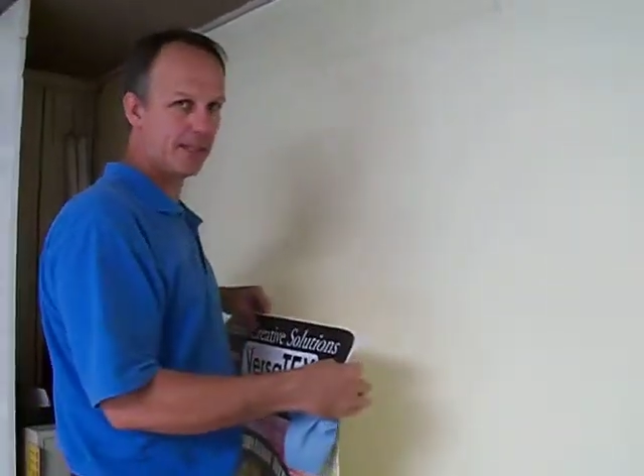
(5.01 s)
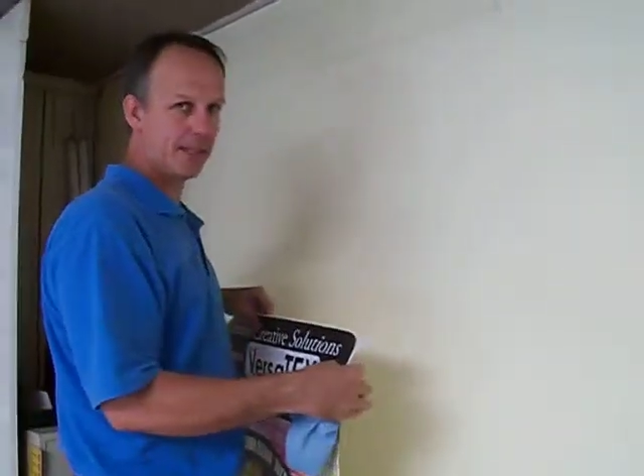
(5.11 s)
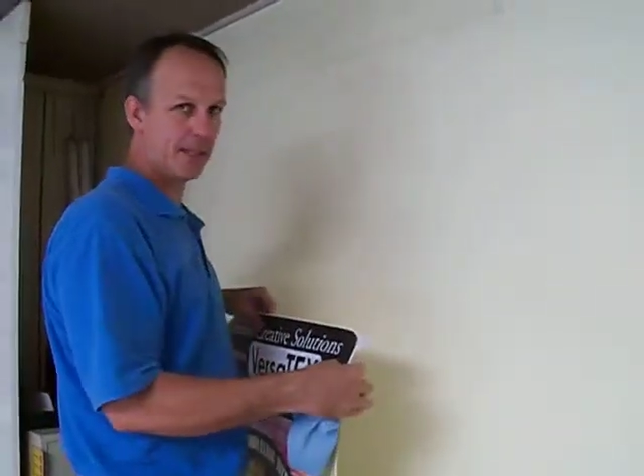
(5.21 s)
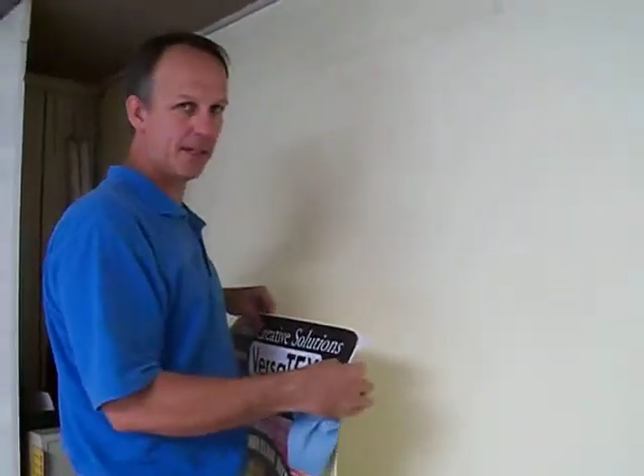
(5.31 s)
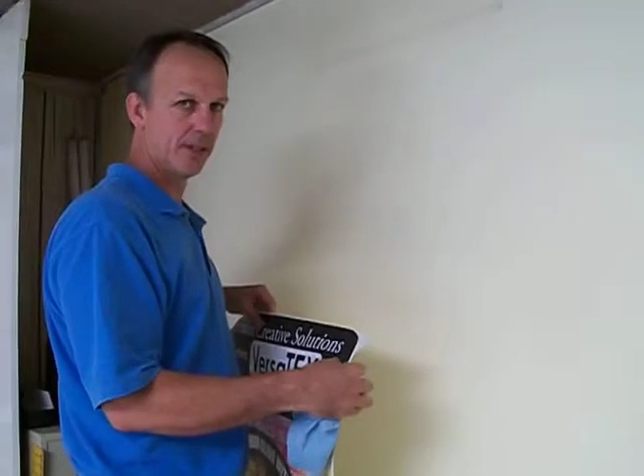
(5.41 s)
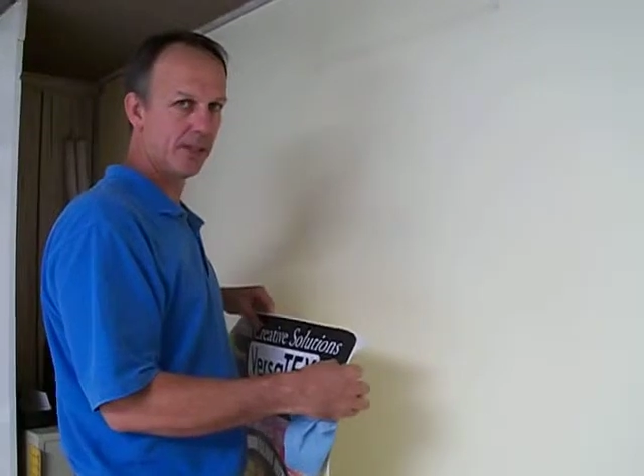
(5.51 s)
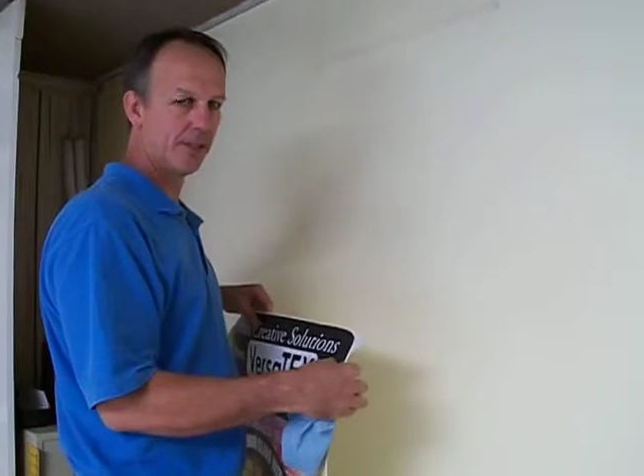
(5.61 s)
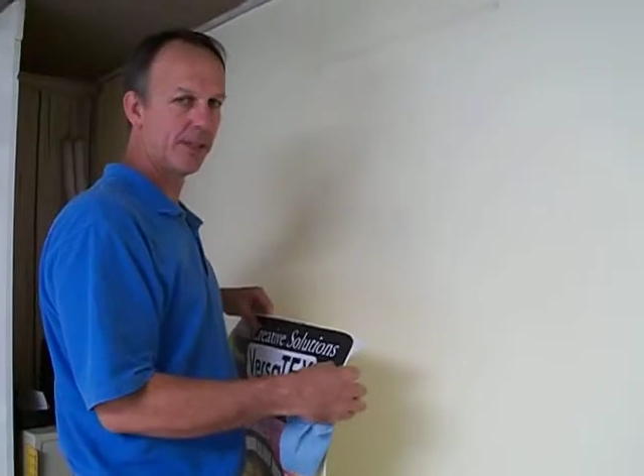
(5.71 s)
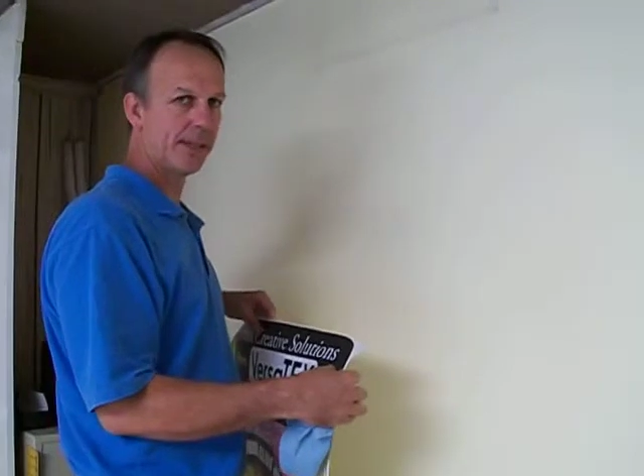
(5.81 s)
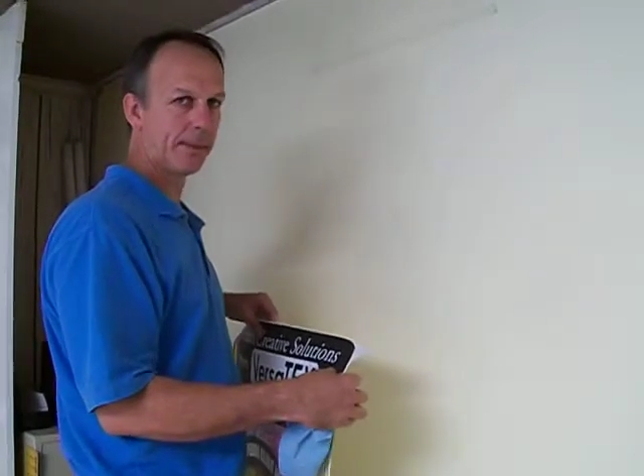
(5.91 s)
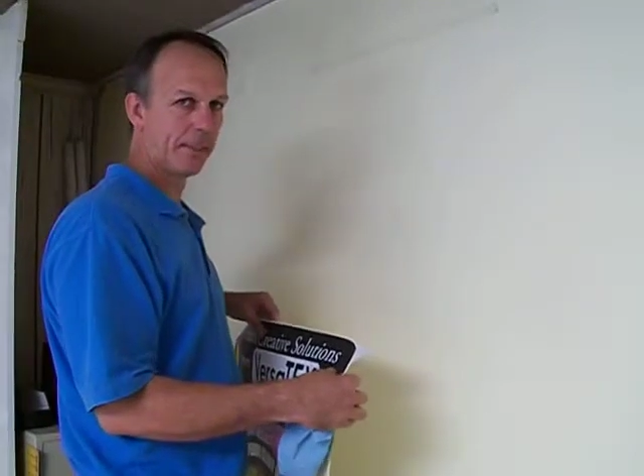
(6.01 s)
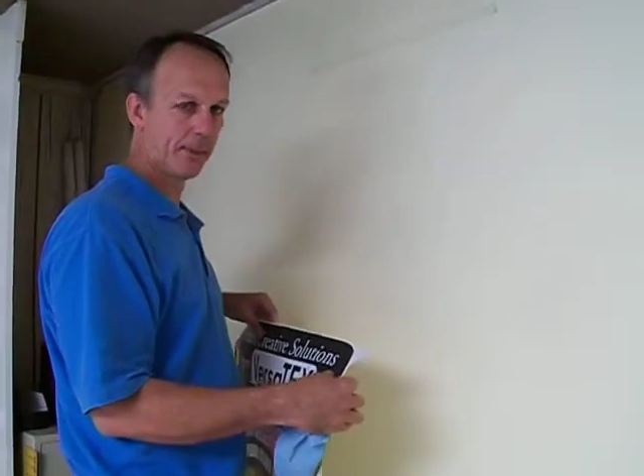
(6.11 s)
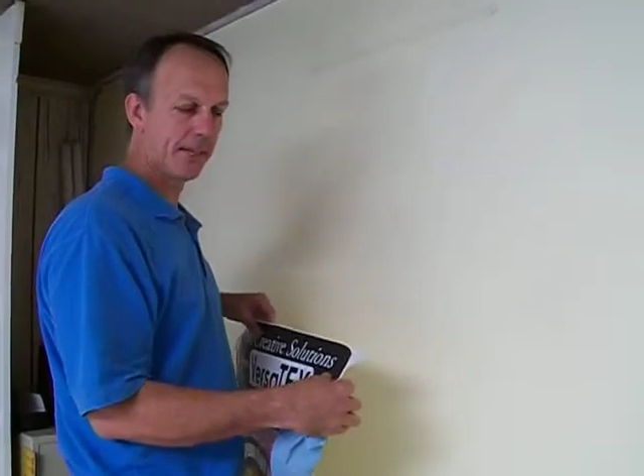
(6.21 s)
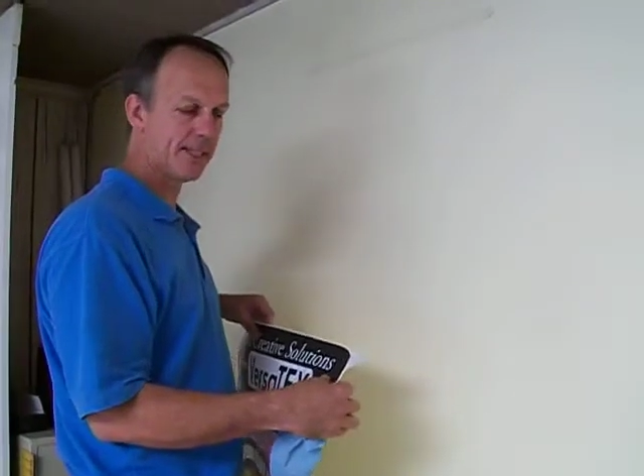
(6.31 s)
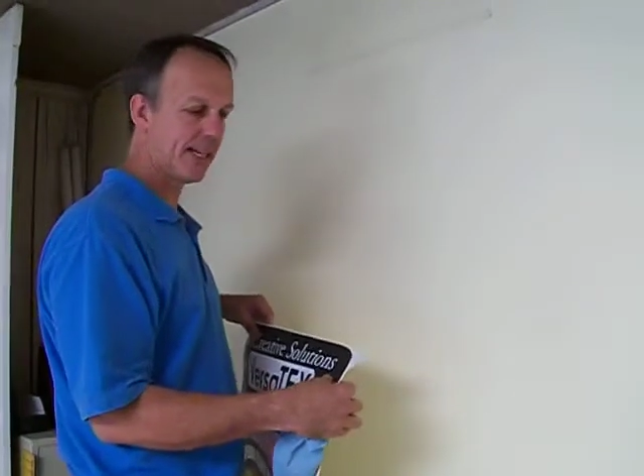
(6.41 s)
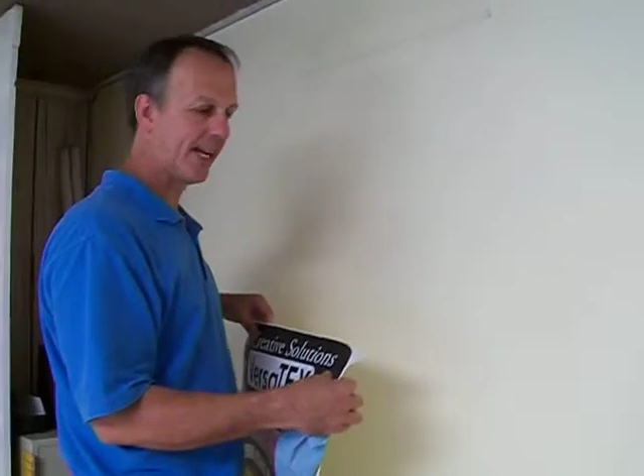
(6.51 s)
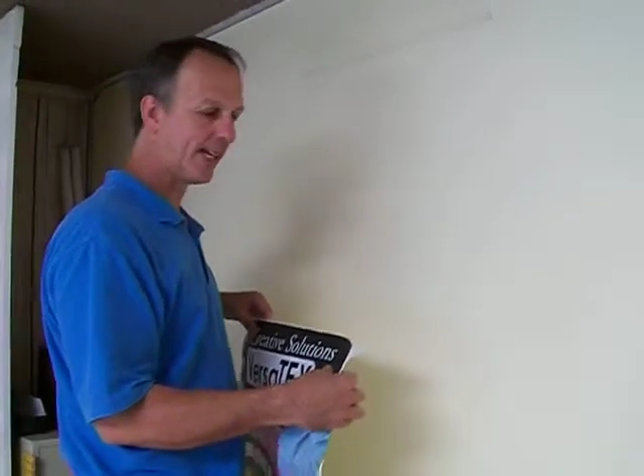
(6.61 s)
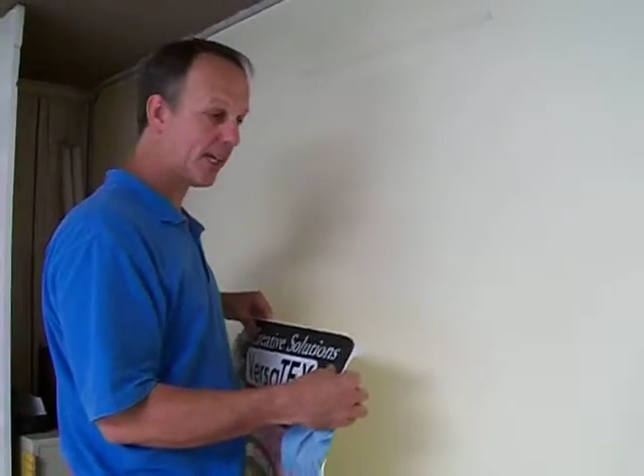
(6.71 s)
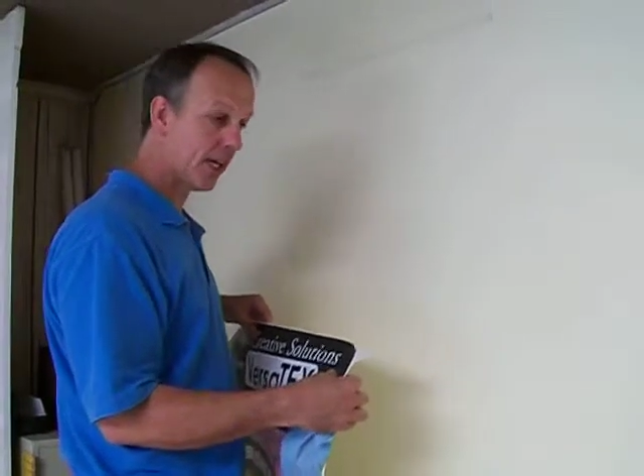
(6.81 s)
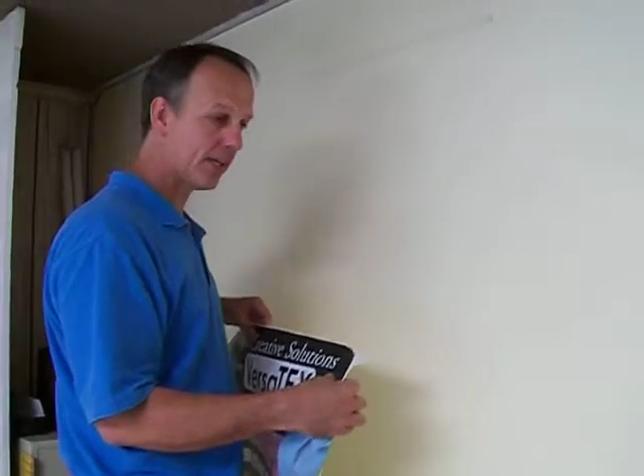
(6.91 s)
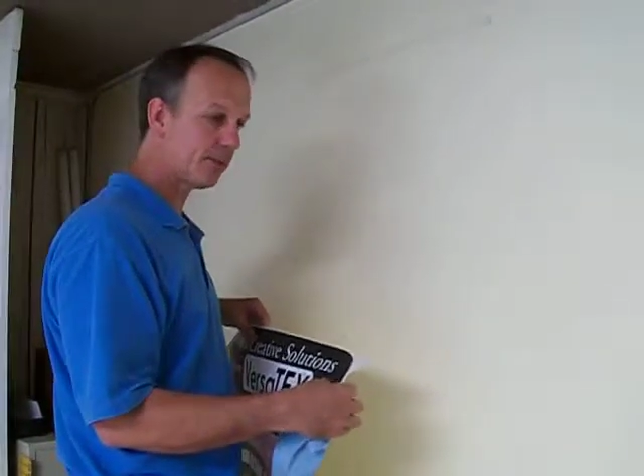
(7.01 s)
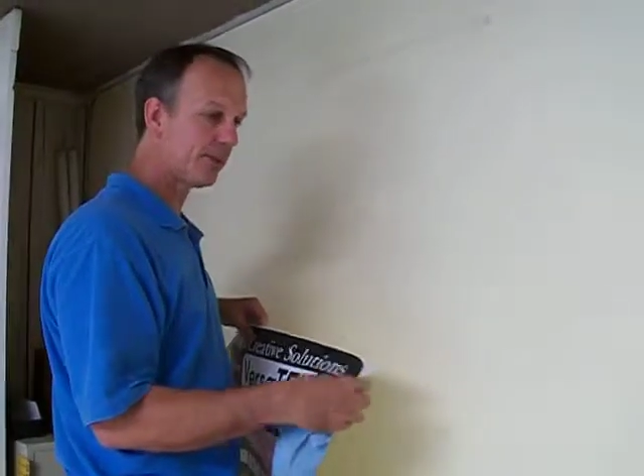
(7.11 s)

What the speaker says: material that we can print and cut.